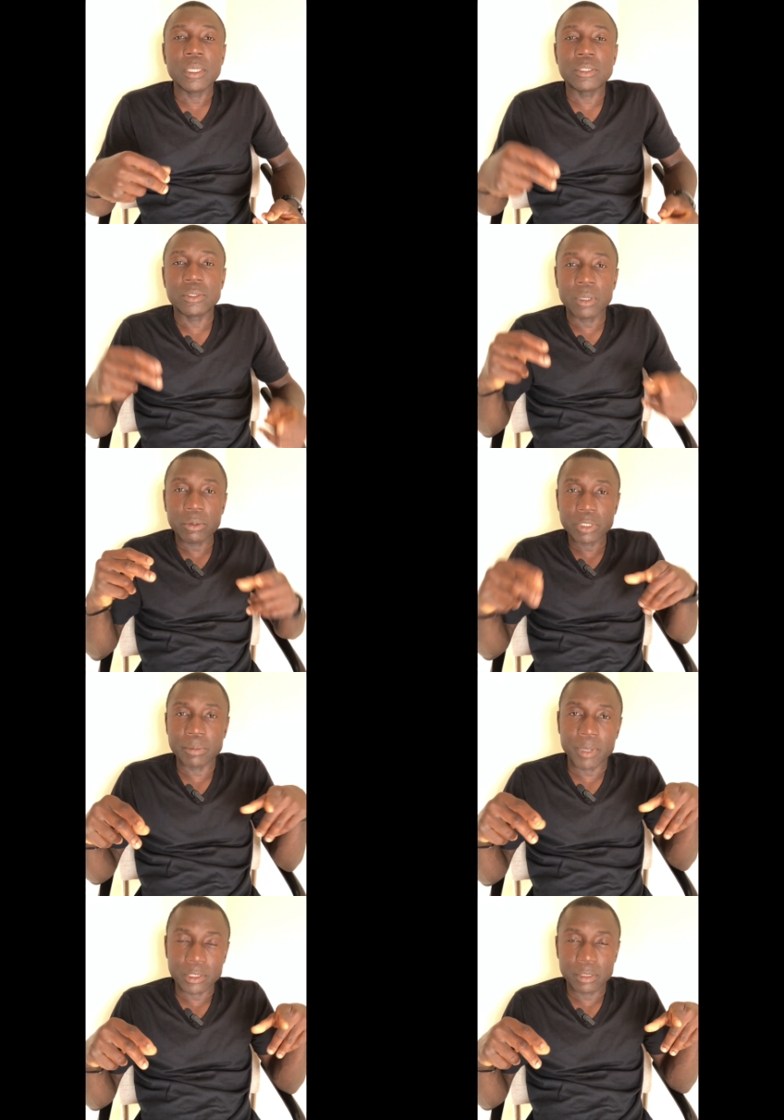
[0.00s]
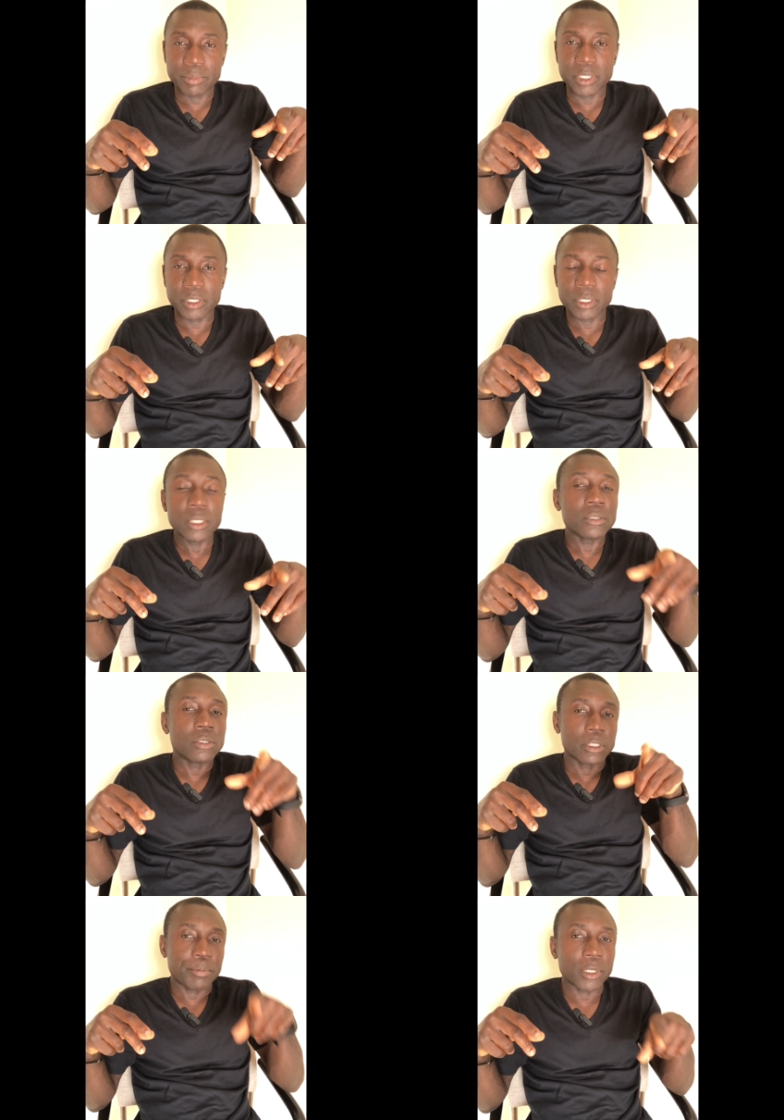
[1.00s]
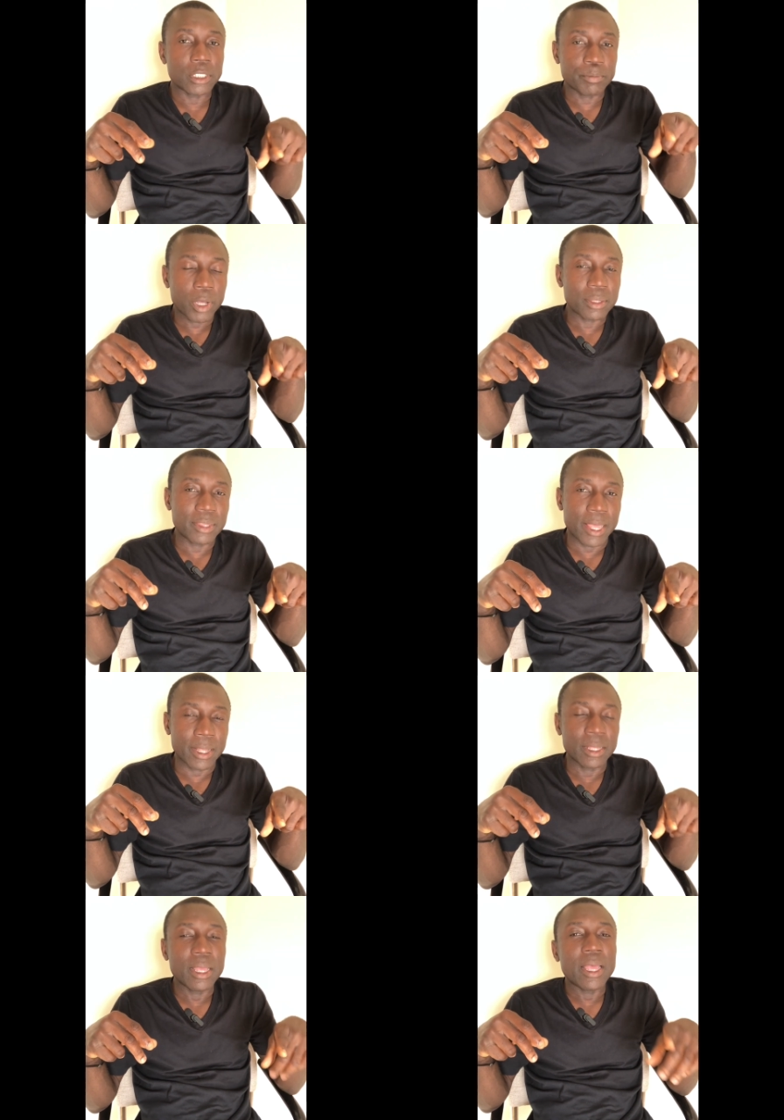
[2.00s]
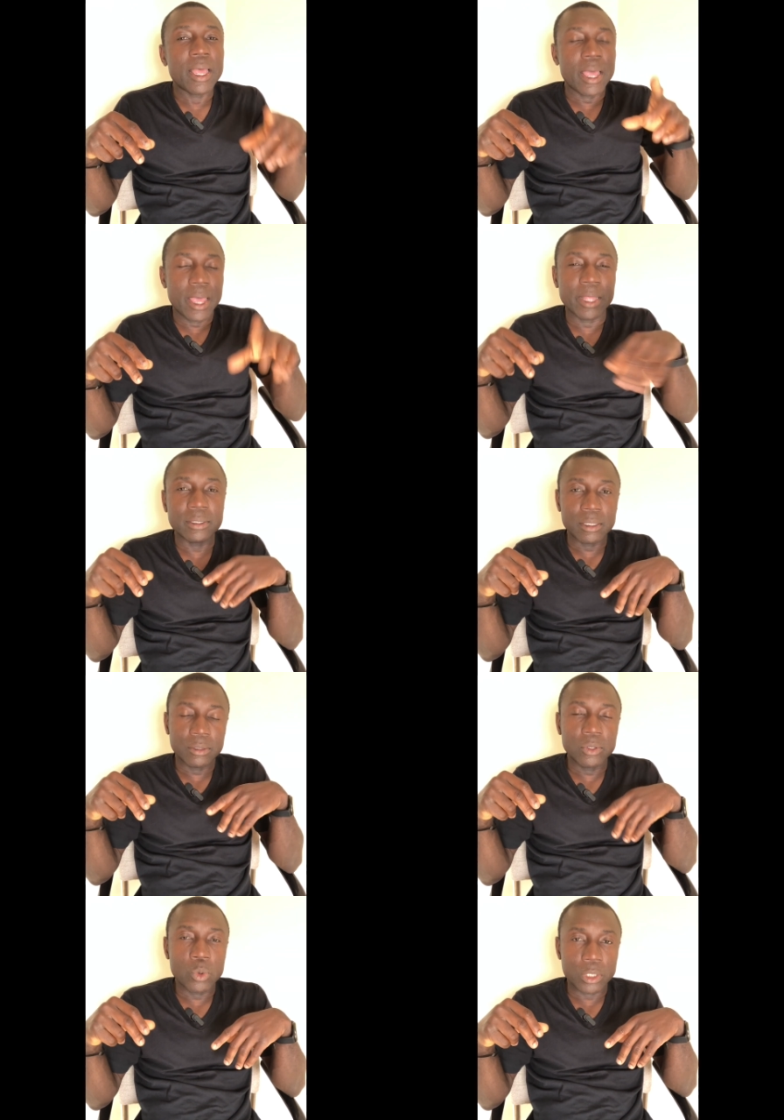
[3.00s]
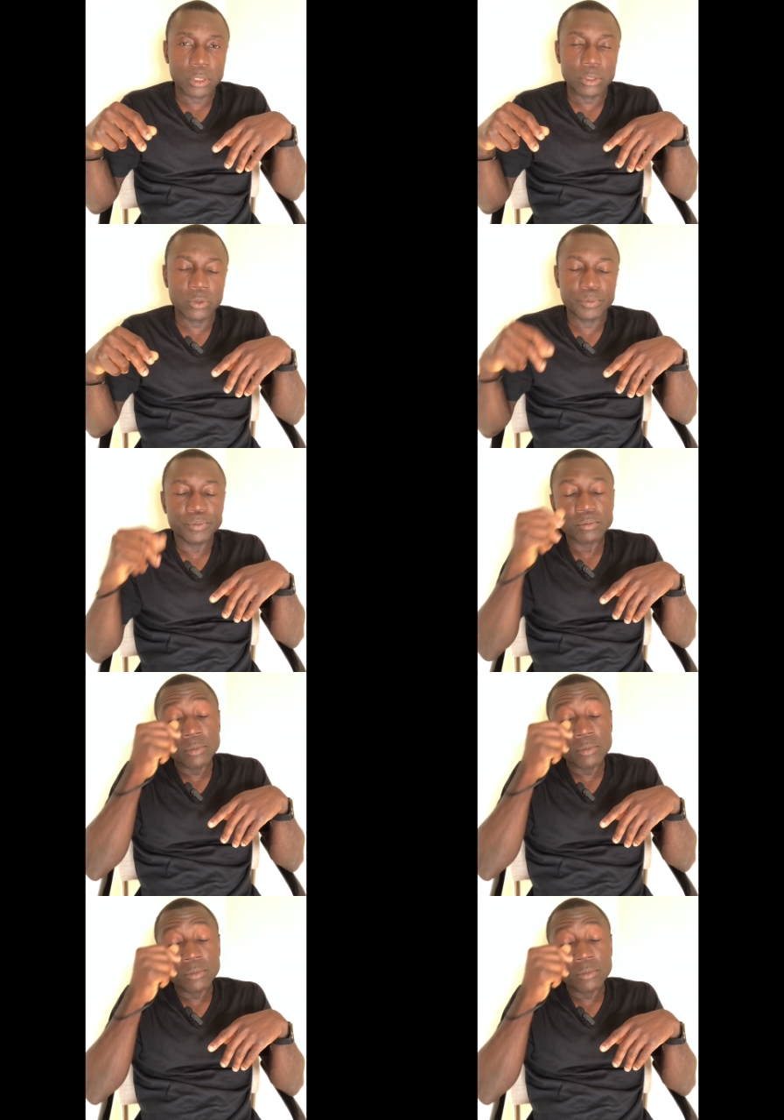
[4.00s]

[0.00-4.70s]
it's your responsibility to spot that and know what to do.